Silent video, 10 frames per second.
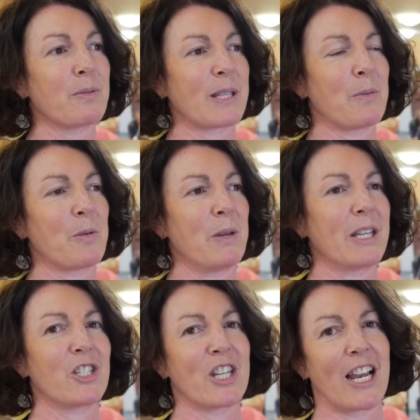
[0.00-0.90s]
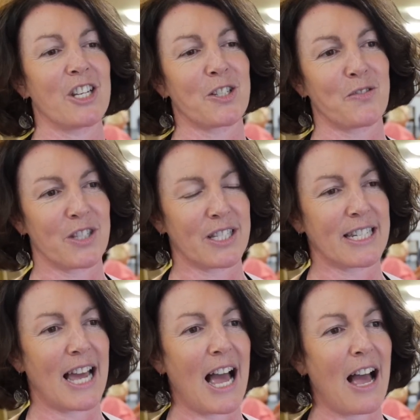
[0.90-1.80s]
Some of the biggest challenges for the
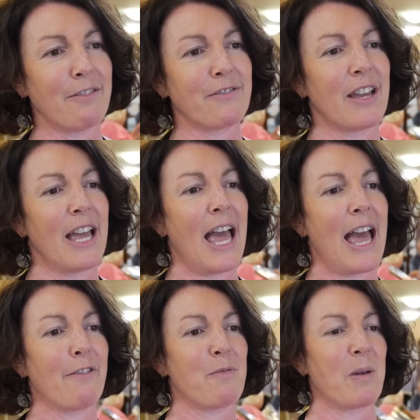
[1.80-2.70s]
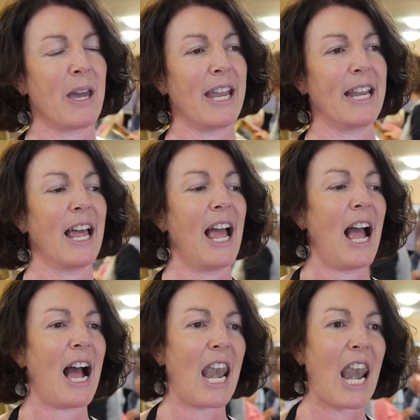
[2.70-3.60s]
staff have been
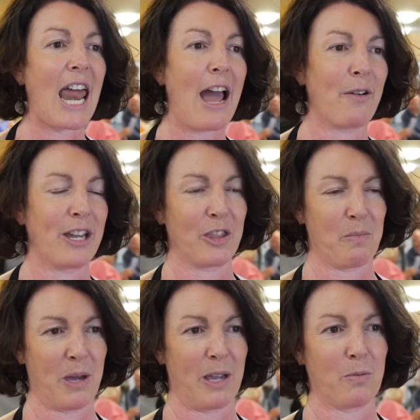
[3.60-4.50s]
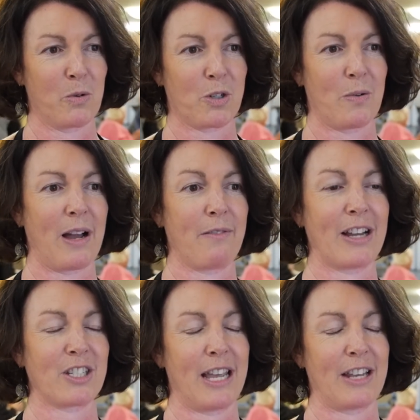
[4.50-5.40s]
allowing the people to, I've
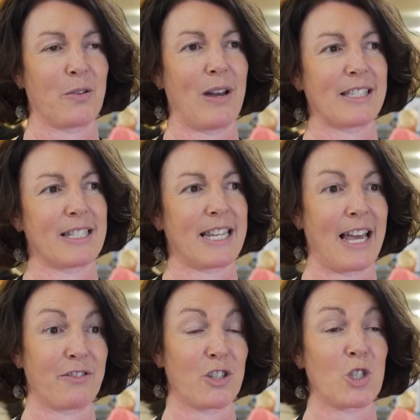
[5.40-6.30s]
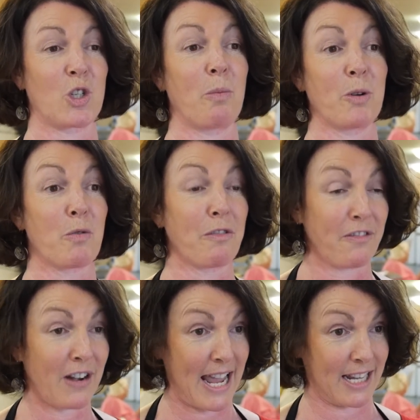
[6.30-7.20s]
actually had to ask the staff to stop and
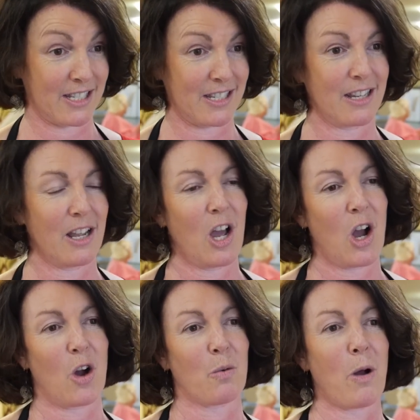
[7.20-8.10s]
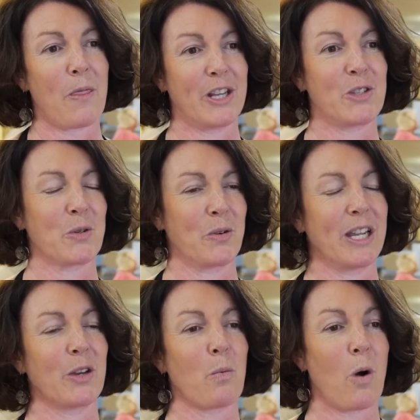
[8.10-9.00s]
reflect on what they're
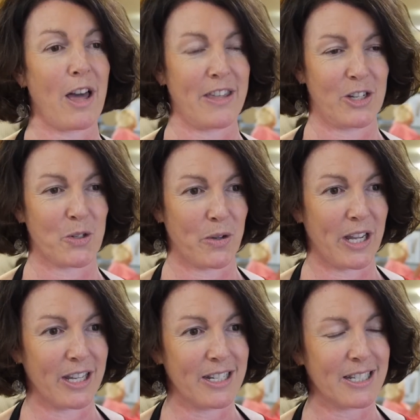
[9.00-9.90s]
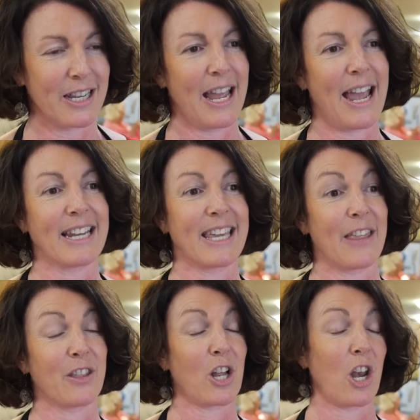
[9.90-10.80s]
doing and why they're doing it, and
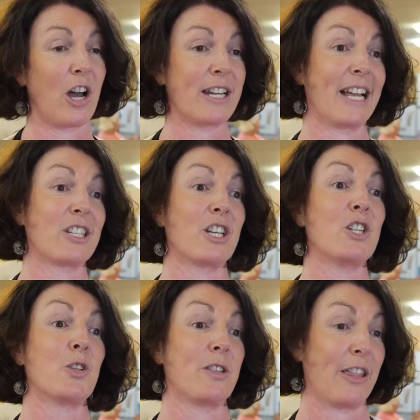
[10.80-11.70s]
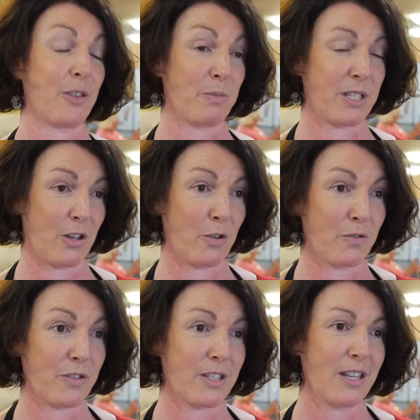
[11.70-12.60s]
can the client actually do that
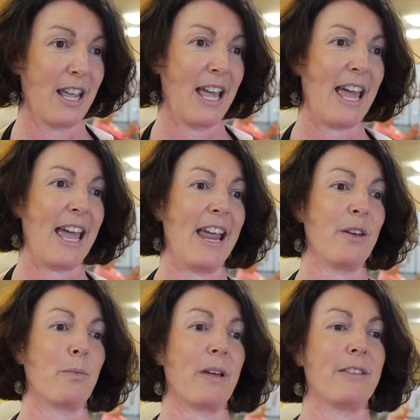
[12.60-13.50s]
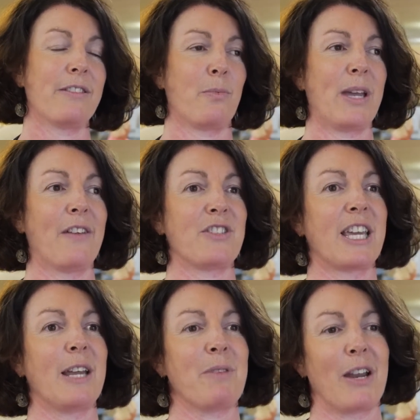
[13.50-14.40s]
themselves? And we have to
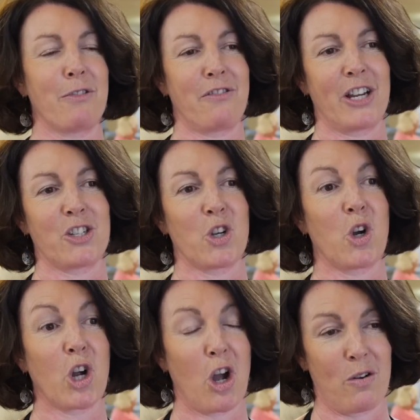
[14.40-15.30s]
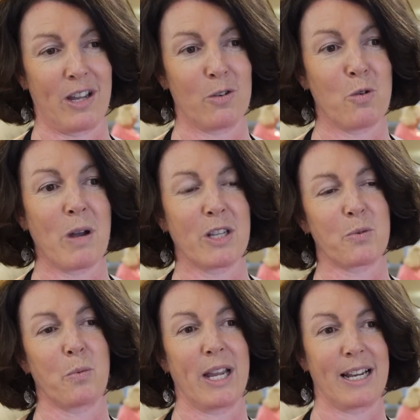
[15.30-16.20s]
keep that reflection ongoing
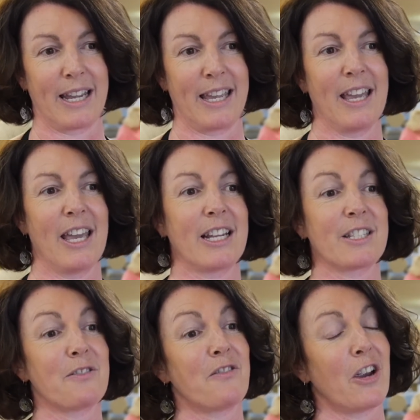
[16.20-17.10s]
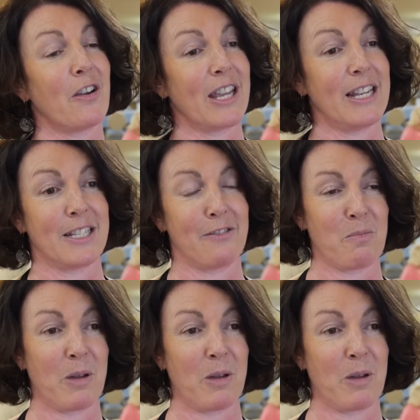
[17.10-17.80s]
almost weekly, because it's very easy for